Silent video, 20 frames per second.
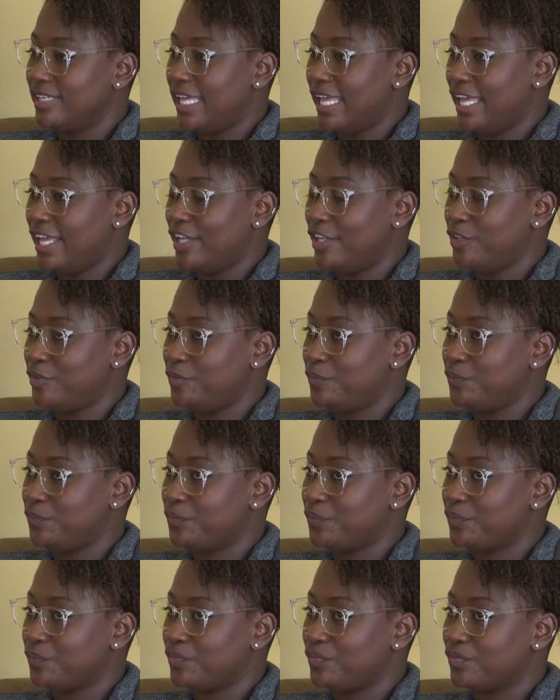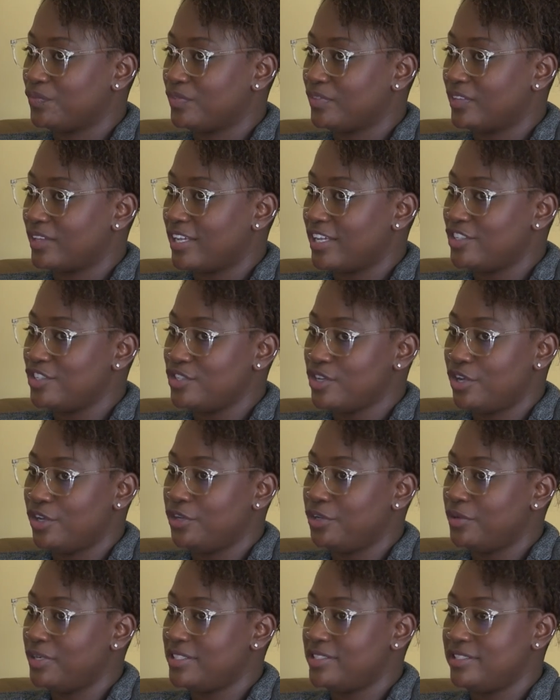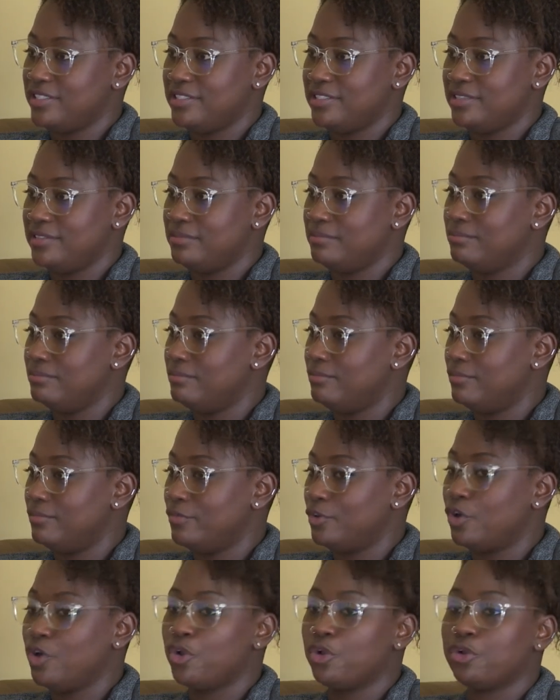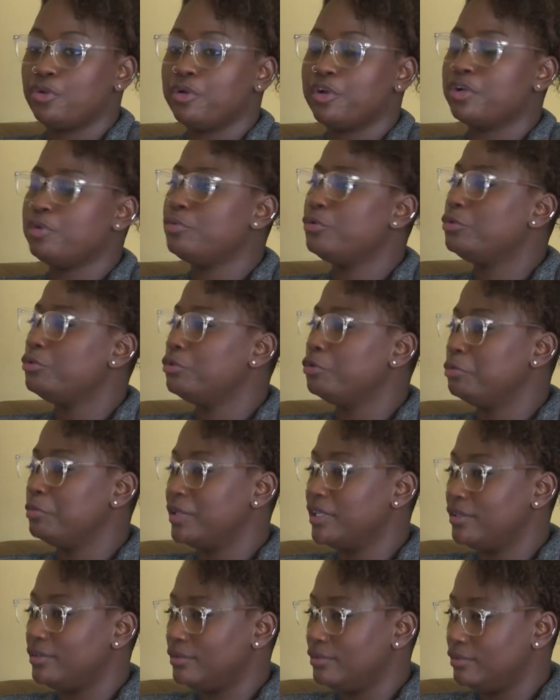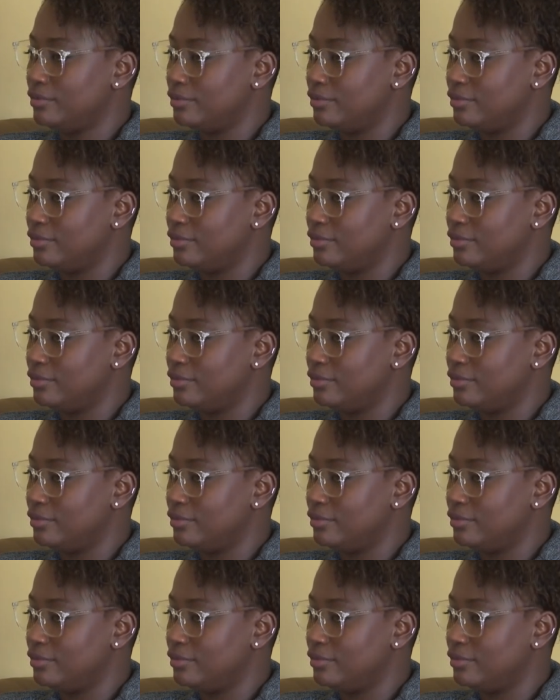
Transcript: And I saw you as this incredible woman,